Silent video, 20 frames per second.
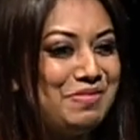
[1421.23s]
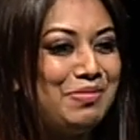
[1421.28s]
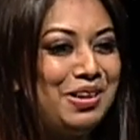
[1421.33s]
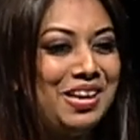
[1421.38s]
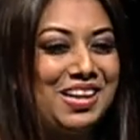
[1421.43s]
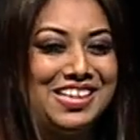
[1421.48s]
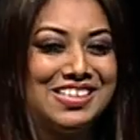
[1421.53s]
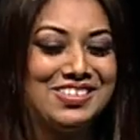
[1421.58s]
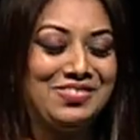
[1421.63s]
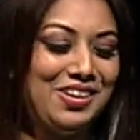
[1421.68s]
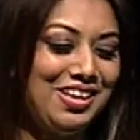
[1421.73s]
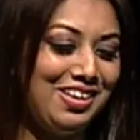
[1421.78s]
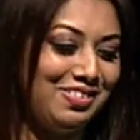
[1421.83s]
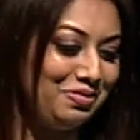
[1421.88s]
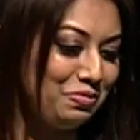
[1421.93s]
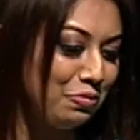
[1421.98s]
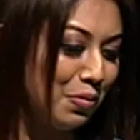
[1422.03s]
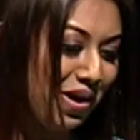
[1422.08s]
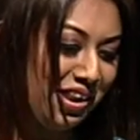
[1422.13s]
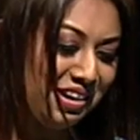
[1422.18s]
Because we
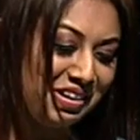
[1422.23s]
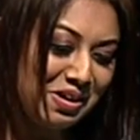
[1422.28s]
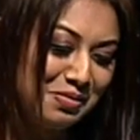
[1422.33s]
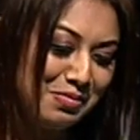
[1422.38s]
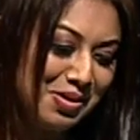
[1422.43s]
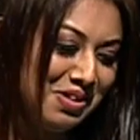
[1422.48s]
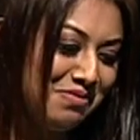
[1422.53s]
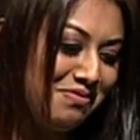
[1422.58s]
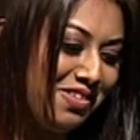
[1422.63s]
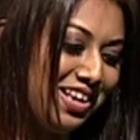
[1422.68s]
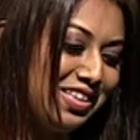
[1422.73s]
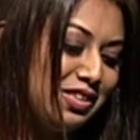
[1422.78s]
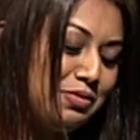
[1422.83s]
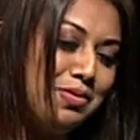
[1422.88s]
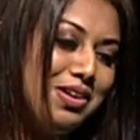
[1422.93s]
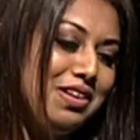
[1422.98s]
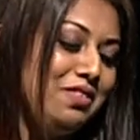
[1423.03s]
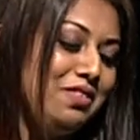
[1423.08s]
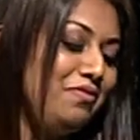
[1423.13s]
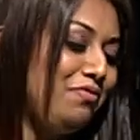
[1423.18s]
welcome
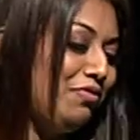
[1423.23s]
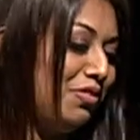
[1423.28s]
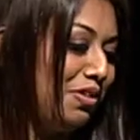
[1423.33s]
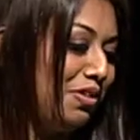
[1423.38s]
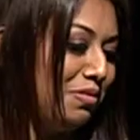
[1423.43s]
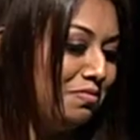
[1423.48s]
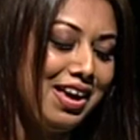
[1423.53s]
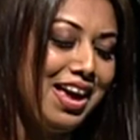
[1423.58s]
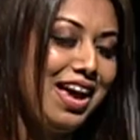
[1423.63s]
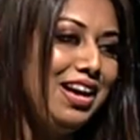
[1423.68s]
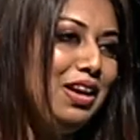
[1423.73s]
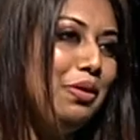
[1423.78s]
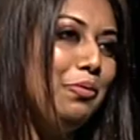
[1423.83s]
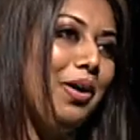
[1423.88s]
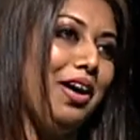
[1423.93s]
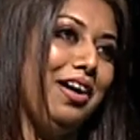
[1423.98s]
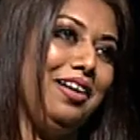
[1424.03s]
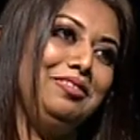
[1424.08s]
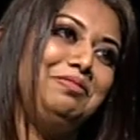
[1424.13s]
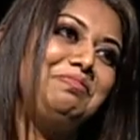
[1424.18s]
investment from
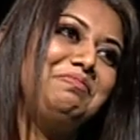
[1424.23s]
anywhere.